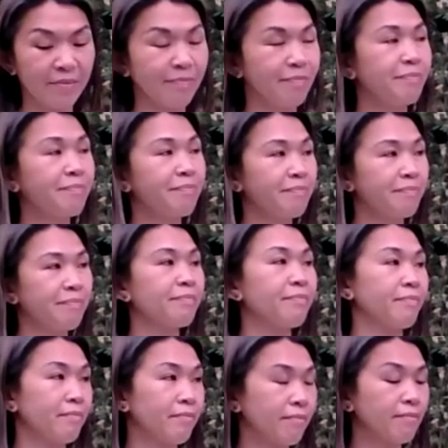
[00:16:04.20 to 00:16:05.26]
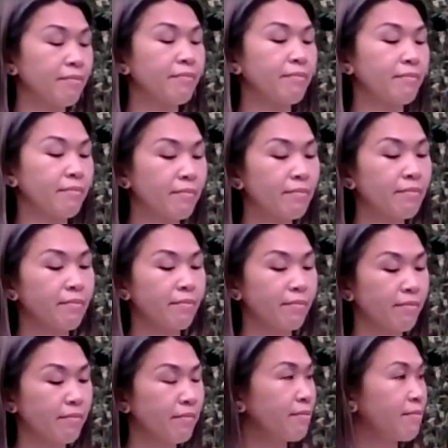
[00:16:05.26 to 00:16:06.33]

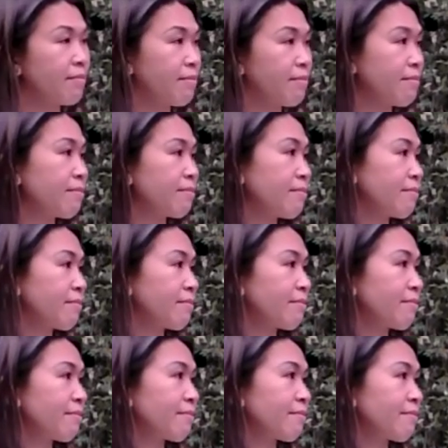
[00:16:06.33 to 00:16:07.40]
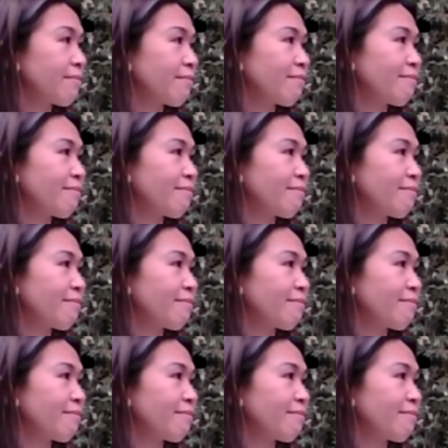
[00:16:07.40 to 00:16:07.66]
(not speaking)